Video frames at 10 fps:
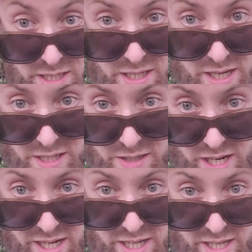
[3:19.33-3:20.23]
Yeah, you
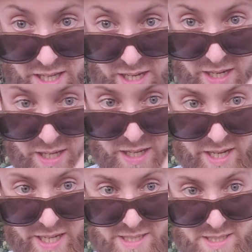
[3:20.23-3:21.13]
kind of can. It
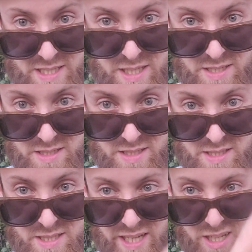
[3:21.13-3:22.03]
has a,
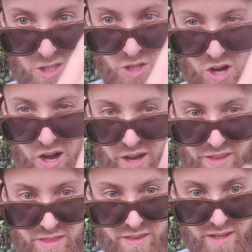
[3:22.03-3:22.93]
it's like
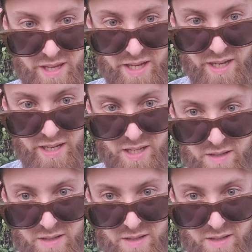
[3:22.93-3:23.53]
cloth, and